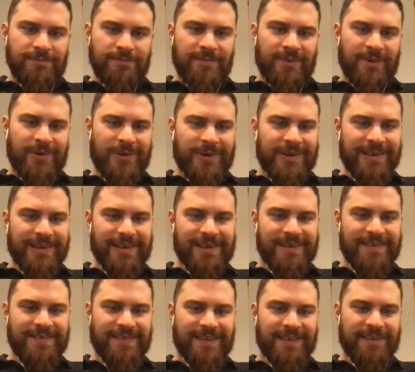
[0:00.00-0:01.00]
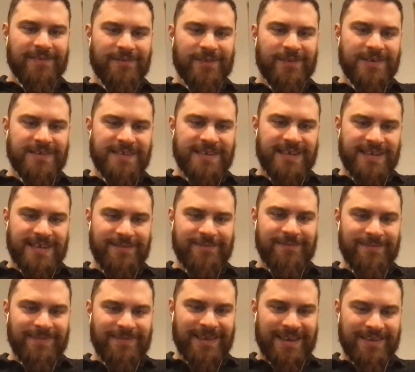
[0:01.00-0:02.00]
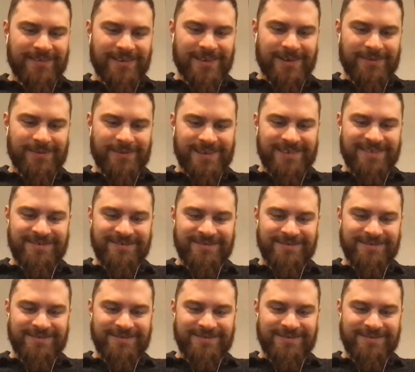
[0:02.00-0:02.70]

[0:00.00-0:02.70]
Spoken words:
All right, guys, thanks for your time. Have a good one.